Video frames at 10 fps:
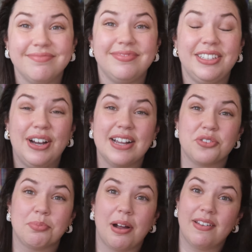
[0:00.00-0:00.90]
you guys
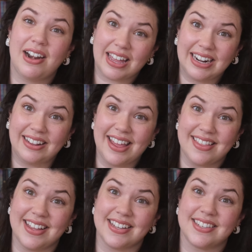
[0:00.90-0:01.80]
are probably not gonna like
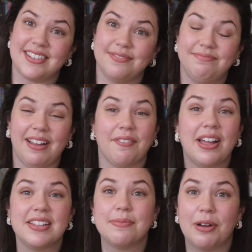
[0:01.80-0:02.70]
this. I've
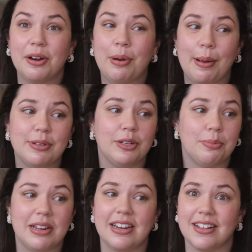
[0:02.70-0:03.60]
got some unpopular
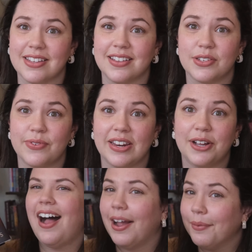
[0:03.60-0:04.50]
opinions in this video.
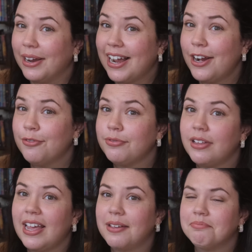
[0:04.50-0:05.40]
I read Iron
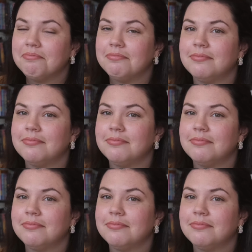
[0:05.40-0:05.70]
Flame